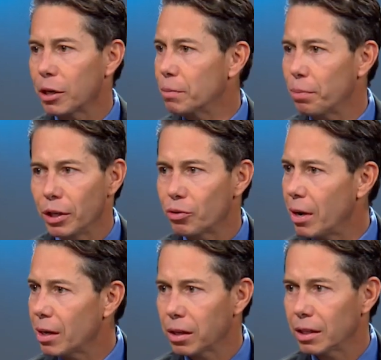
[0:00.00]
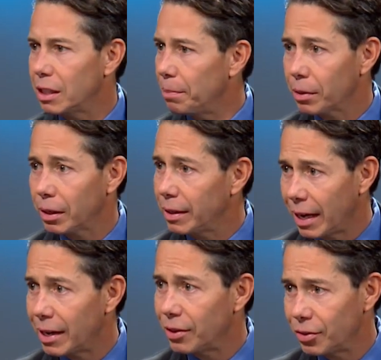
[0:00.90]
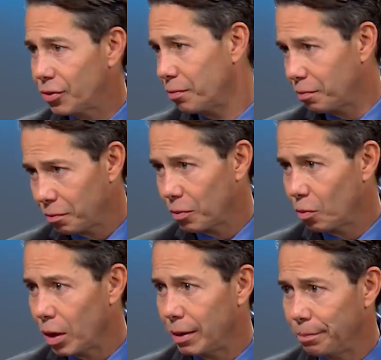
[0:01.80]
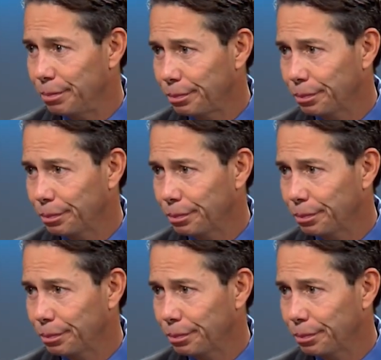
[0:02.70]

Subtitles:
a sprint triathlon. Typically that is what? It's